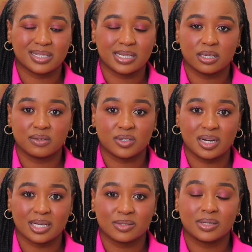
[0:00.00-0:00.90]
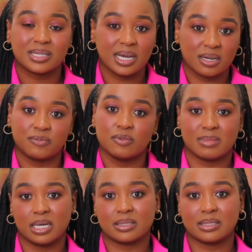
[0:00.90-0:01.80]
2nd of July, so it's had a full
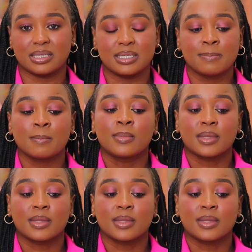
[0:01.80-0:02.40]
month to sit.